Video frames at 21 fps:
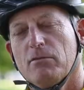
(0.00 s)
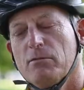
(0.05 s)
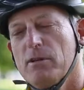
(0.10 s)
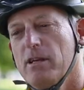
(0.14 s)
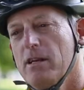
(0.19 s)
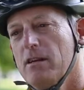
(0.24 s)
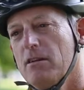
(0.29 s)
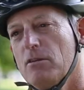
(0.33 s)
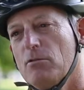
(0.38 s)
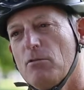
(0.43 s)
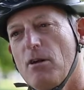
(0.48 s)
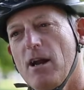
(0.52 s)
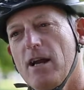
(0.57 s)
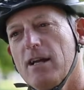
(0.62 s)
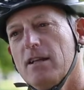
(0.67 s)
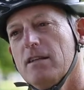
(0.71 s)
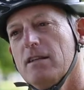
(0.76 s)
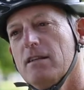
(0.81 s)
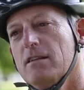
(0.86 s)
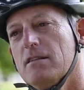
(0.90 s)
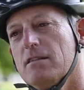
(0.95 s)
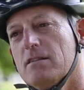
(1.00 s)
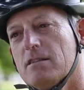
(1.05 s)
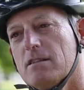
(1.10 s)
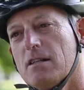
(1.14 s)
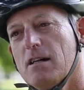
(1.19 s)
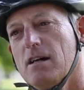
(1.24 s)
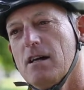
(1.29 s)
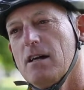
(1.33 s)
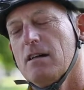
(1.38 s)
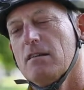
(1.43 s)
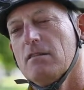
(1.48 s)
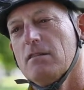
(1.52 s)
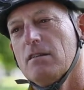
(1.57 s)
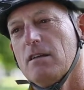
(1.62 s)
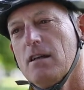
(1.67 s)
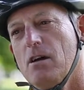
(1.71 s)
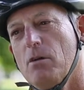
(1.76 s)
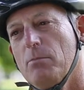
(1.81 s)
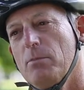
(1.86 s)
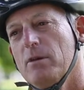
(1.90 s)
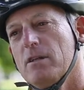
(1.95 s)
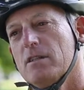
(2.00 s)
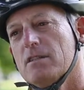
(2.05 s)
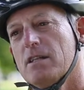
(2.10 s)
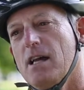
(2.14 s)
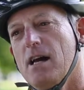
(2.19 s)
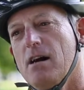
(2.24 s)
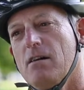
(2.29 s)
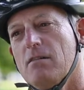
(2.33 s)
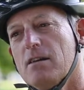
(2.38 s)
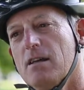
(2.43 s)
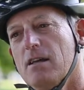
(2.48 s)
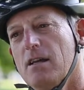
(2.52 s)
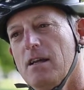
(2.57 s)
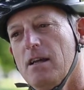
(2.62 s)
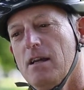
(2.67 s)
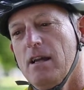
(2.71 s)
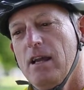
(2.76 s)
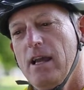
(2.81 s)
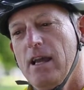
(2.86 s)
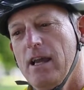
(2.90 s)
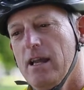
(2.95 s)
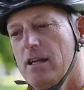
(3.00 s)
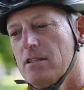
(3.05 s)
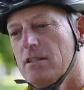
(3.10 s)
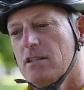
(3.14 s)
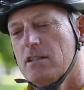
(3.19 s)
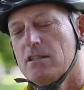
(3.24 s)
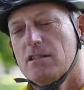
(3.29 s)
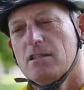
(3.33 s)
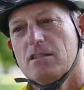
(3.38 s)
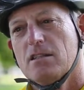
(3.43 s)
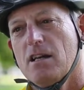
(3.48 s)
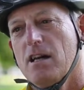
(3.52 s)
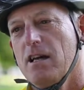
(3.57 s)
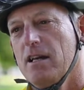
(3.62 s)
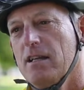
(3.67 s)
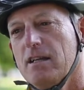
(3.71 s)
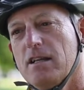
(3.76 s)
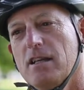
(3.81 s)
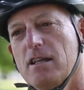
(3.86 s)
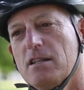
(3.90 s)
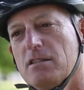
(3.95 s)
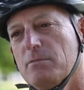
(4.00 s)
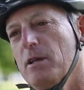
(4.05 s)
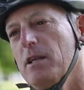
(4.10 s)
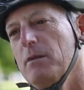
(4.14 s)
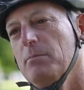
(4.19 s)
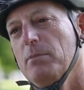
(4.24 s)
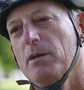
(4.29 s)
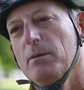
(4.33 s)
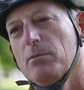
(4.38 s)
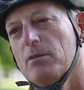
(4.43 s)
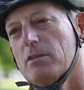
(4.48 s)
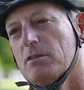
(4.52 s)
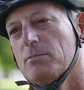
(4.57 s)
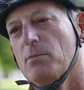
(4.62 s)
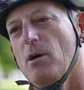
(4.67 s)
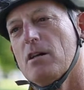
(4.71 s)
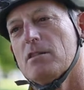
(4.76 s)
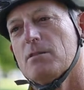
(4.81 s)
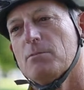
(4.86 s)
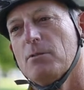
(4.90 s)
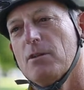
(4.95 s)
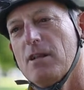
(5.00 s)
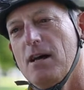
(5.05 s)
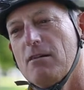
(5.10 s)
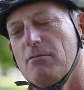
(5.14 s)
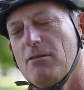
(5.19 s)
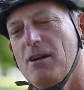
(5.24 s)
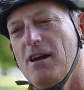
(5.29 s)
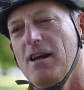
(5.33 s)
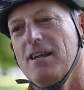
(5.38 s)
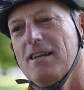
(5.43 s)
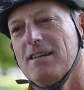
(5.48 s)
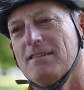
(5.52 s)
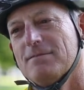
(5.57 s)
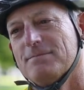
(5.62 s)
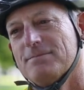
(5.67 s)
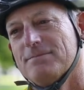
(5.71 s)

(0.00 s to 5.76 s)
300 ride leaders helping us out, and it's just designed to get as many people as possible out riding.